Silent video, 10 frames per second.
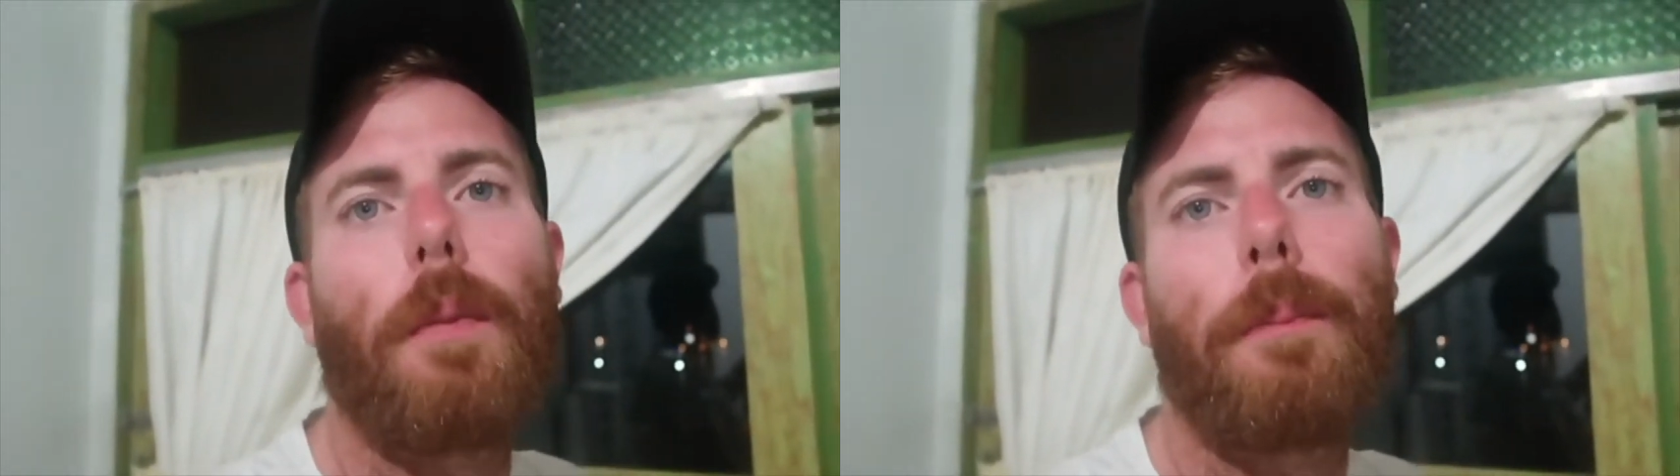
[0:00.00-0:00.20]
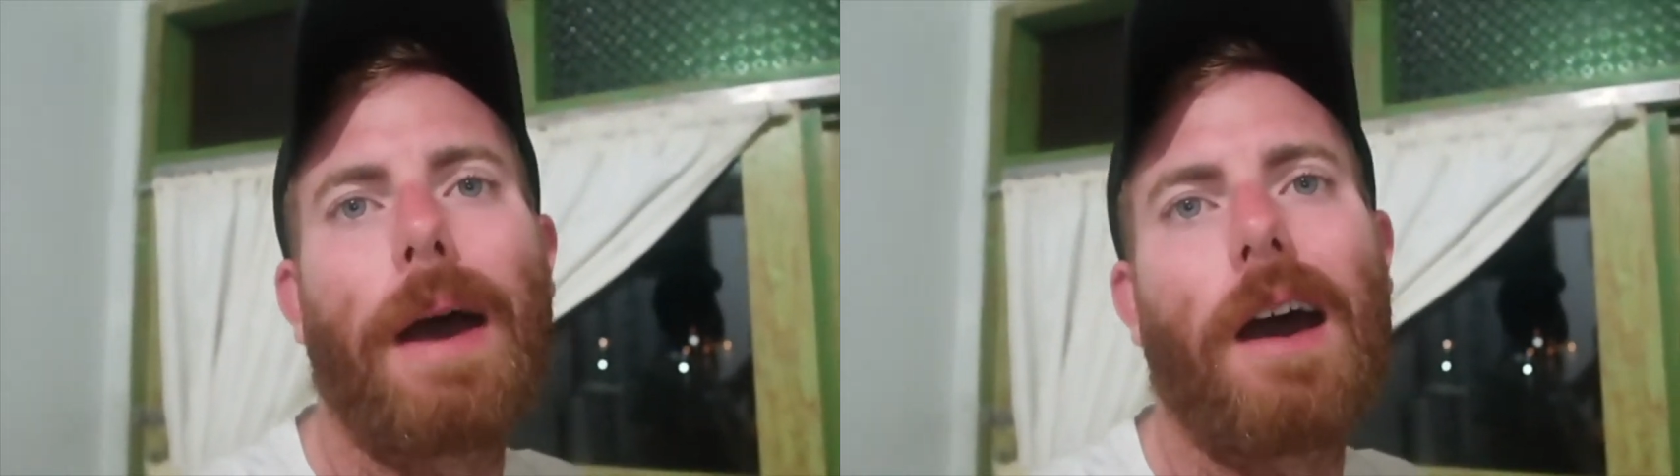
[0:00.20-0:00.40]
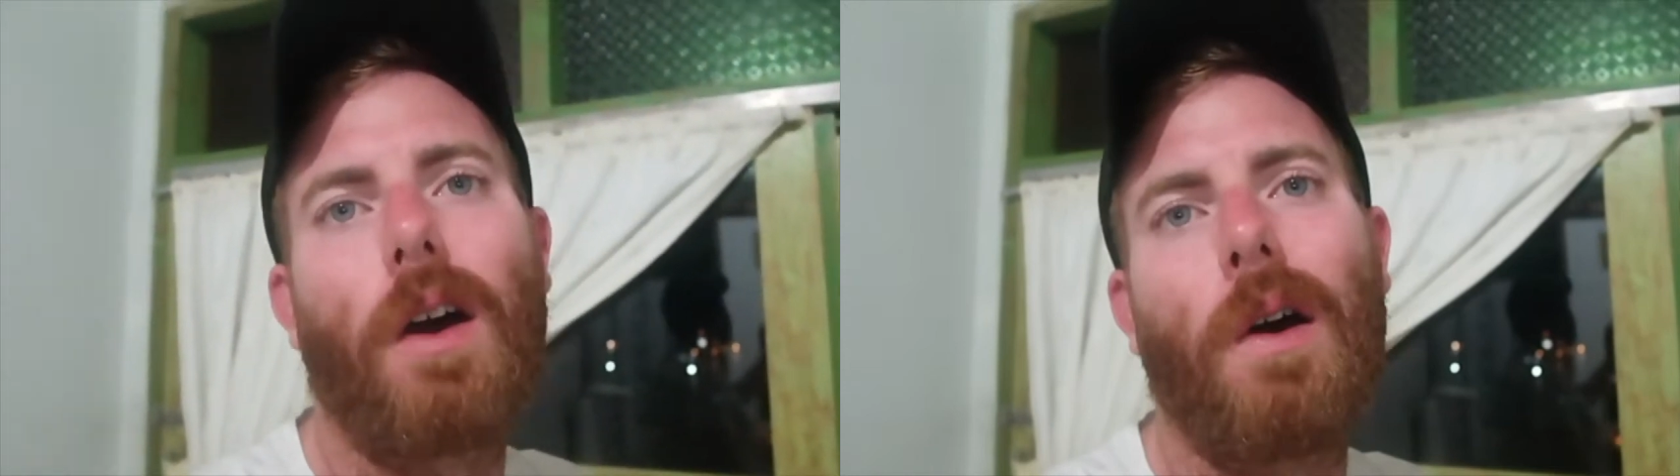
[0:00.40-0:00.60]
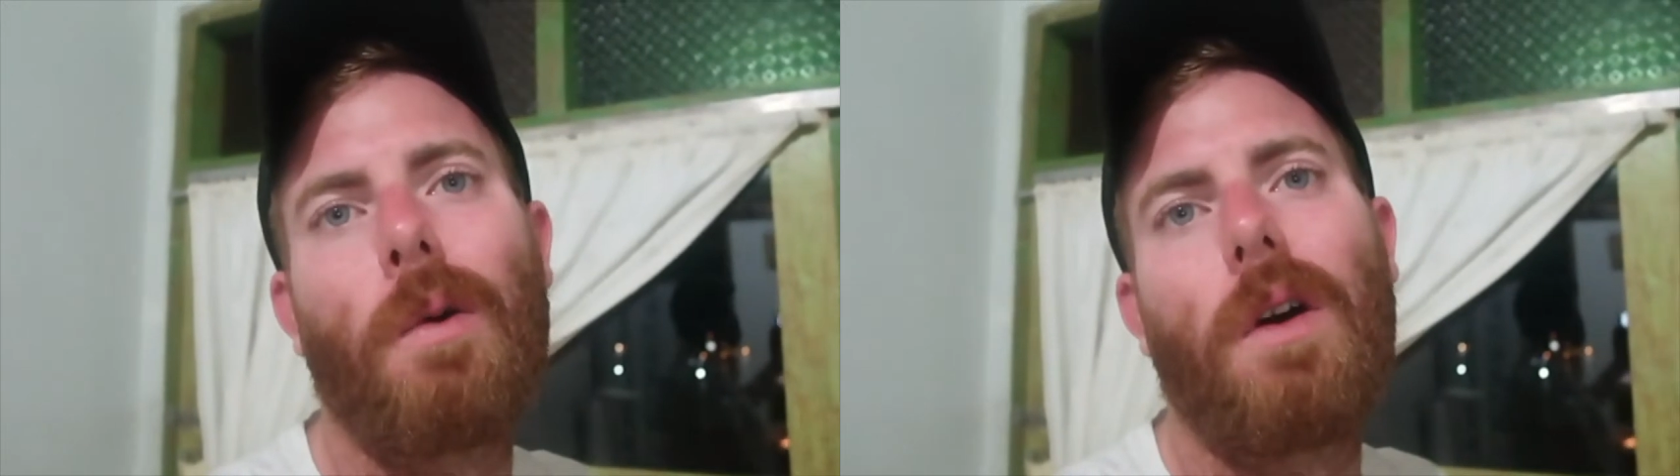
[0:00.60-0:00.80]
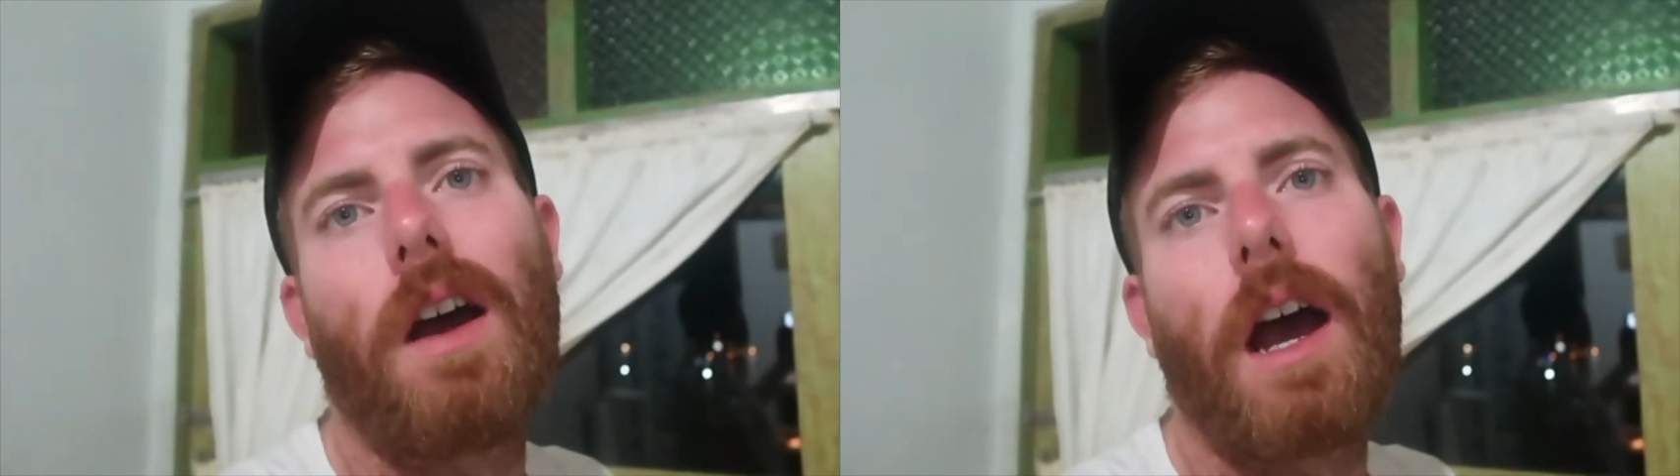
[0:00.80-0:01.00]

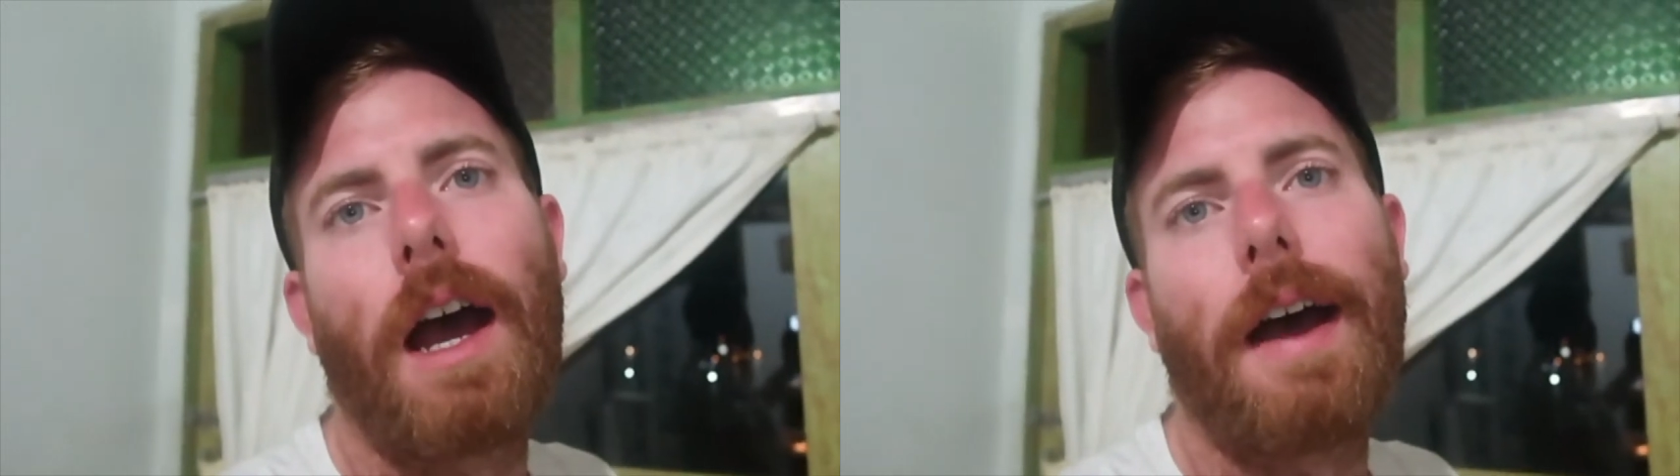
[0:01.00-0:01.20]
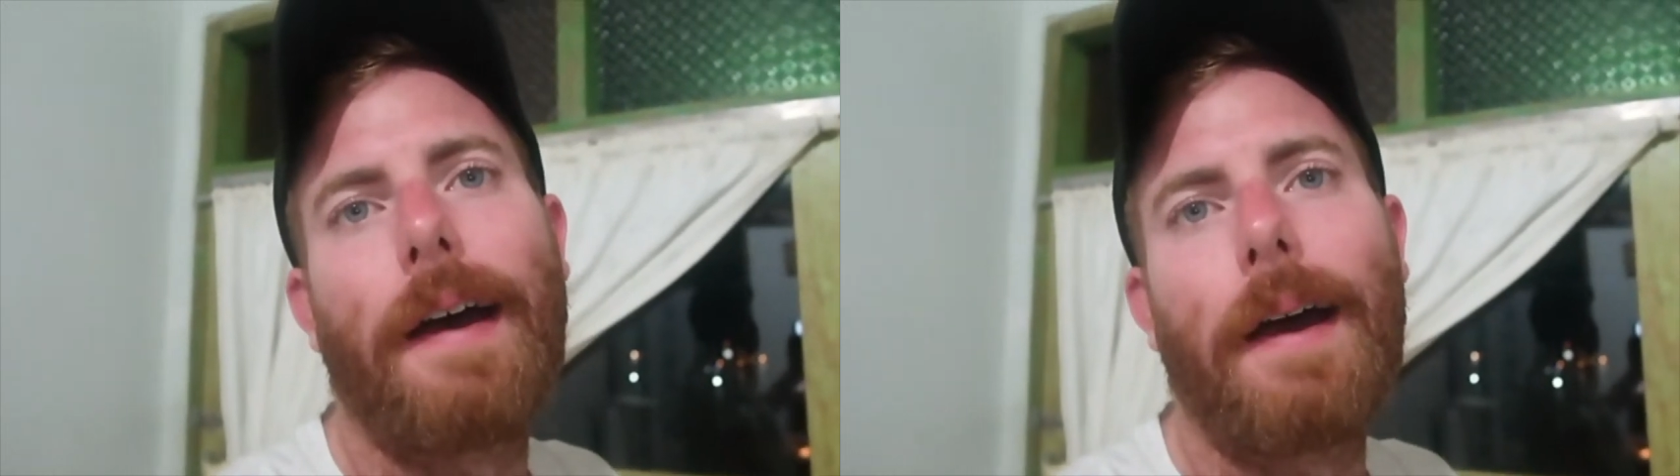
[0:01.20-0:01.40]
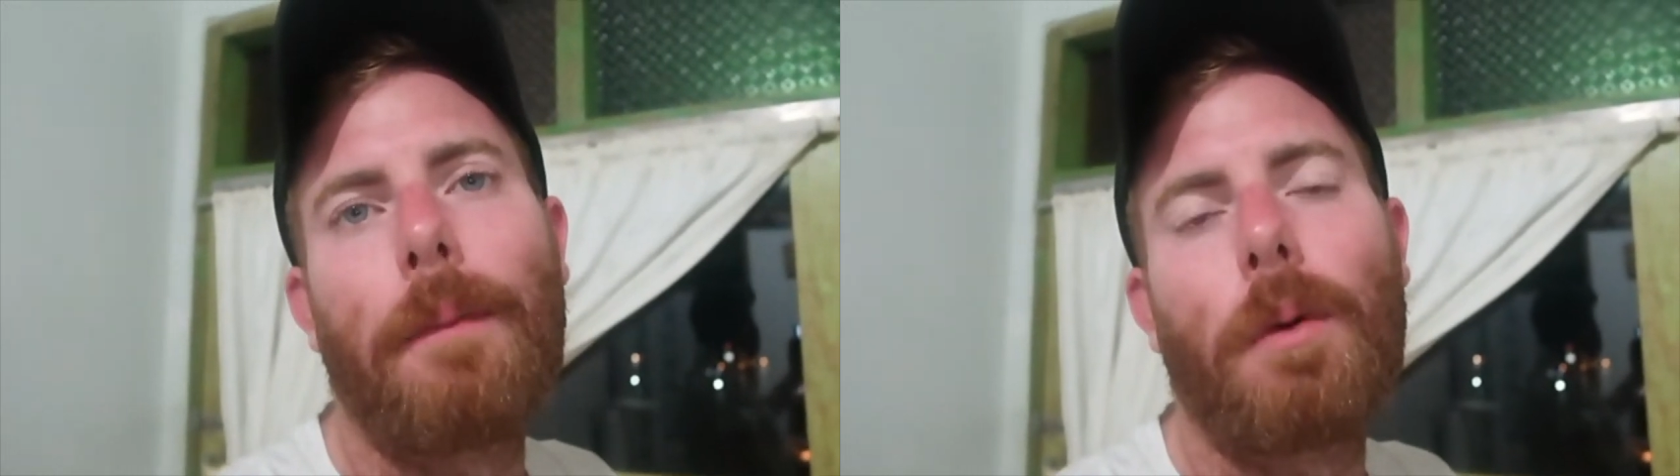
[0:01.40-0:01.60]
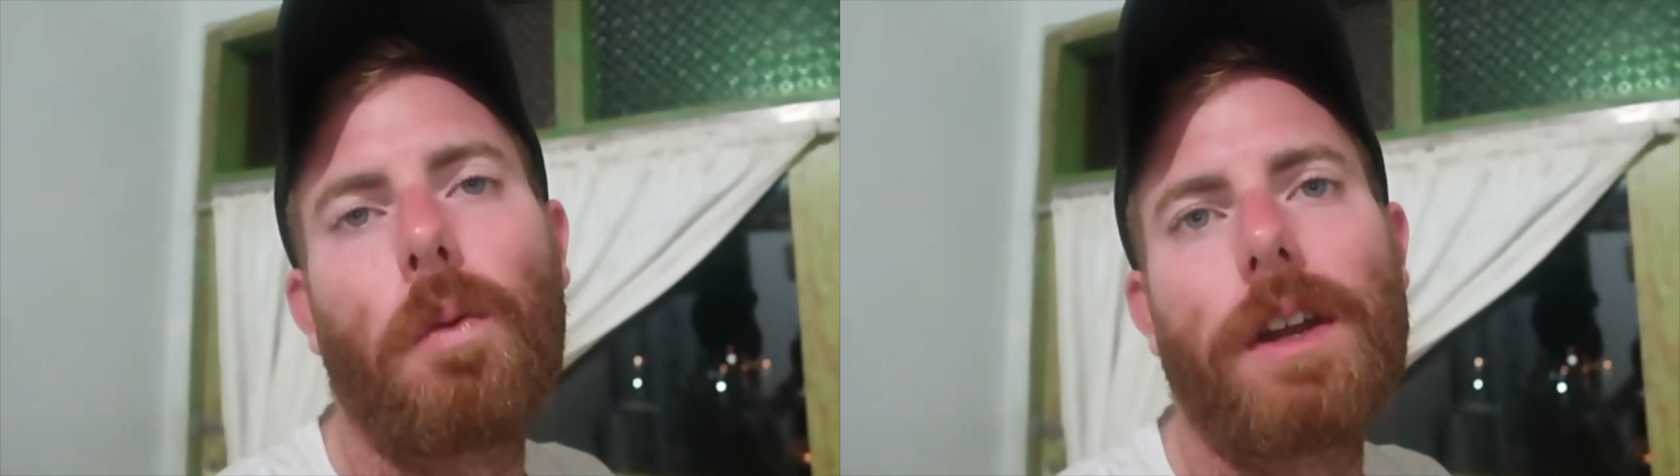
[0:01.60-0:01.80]
Uptown,